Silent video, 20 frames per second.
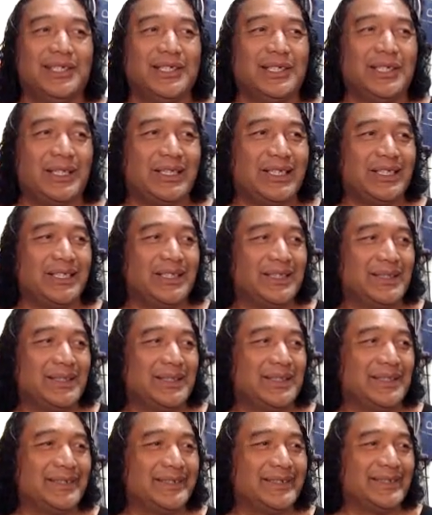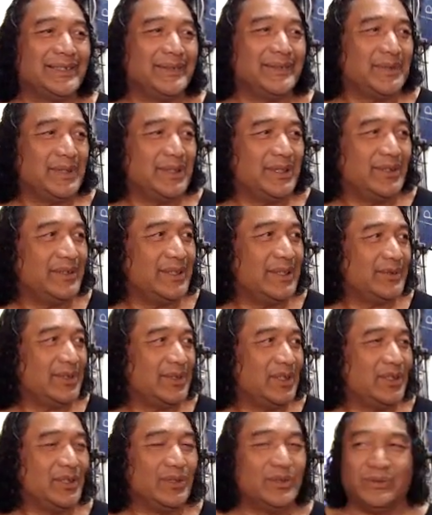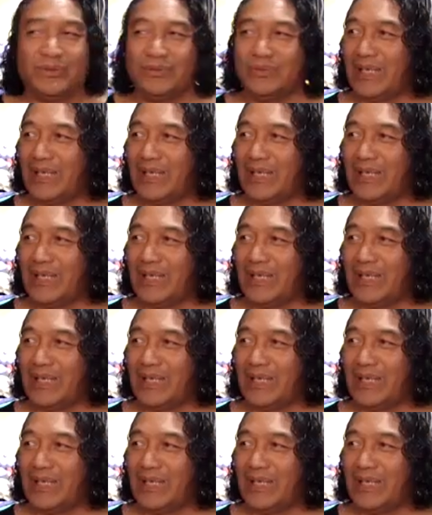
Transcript: If you don't have to go